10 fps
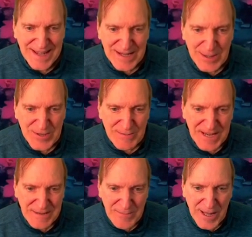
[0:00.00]
Clear as
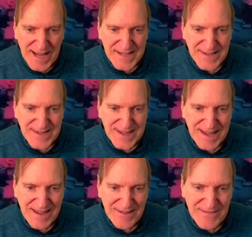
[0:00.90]
many blocks as you
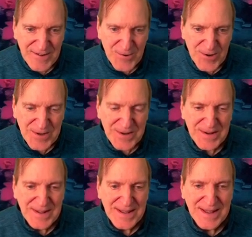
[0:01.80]
can, fewer
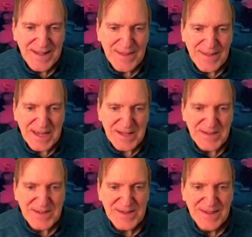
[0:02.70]

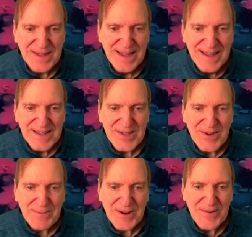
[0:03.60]
things.
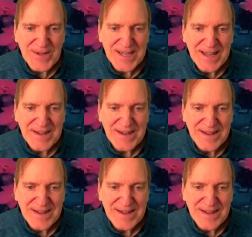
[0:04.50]
So apparently you gotta